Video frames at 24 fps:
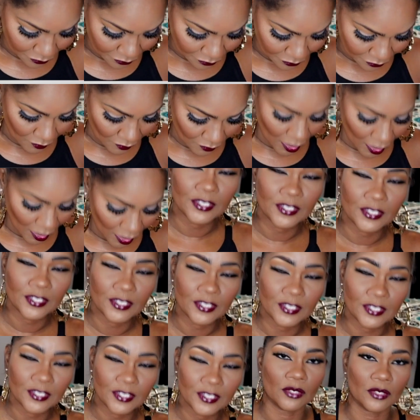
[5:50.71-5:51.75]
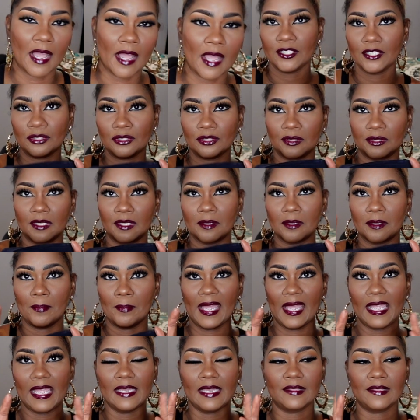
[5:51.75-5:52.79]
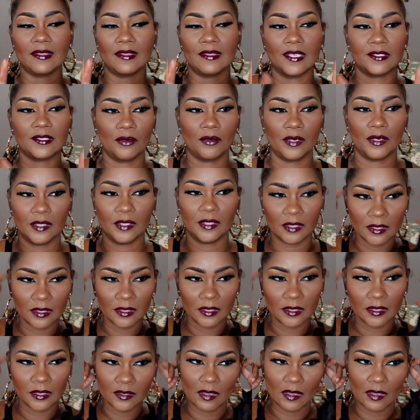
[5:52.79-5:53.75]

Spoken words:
Now, also, I make sure that the band that's on it,